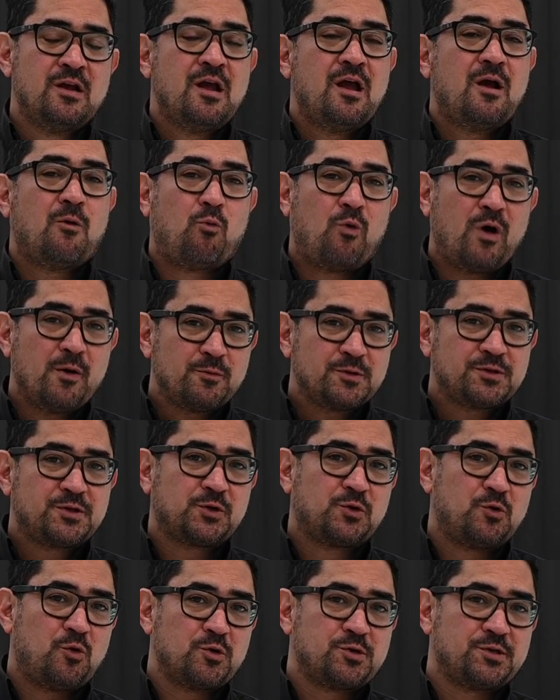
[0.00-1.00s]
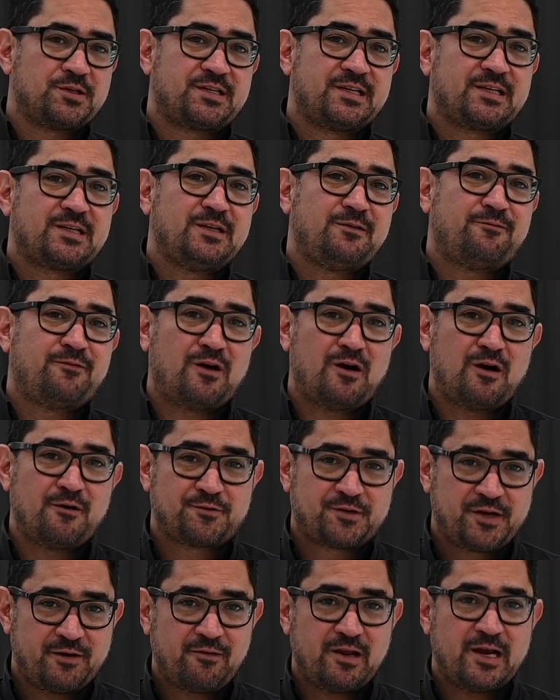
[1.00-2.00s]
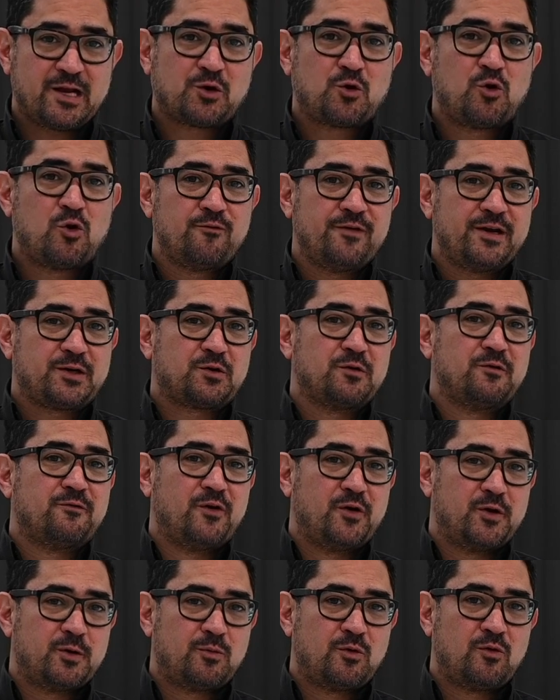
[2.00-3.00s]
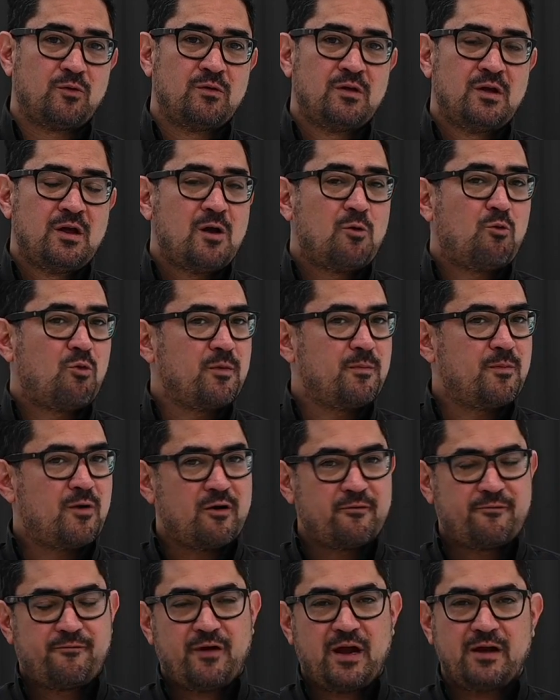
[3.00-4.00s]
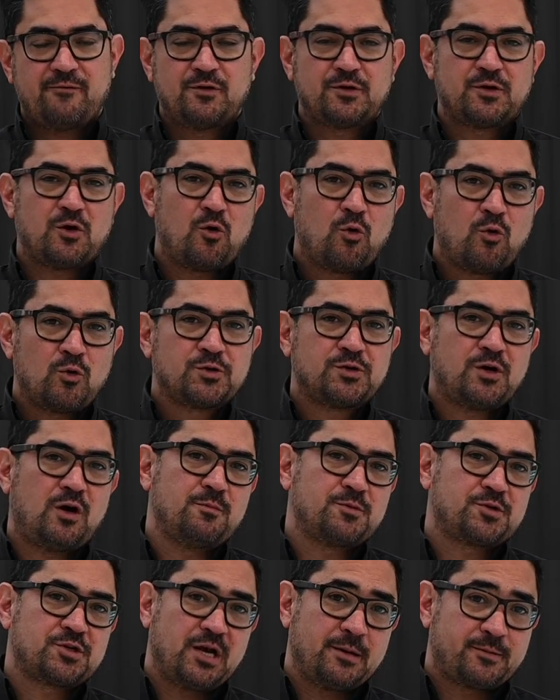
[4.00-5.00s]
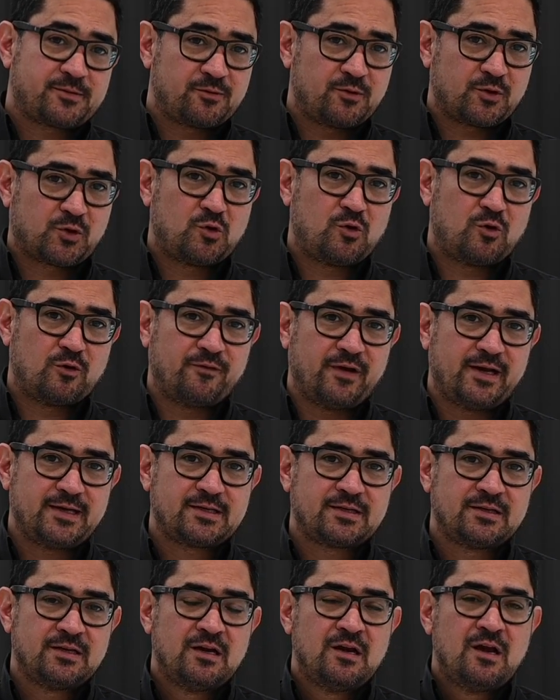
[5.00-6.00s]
One was a gorgeous 65 Chevrolet Corvette convertible, one of my favourite all-time shapes for a Corvette.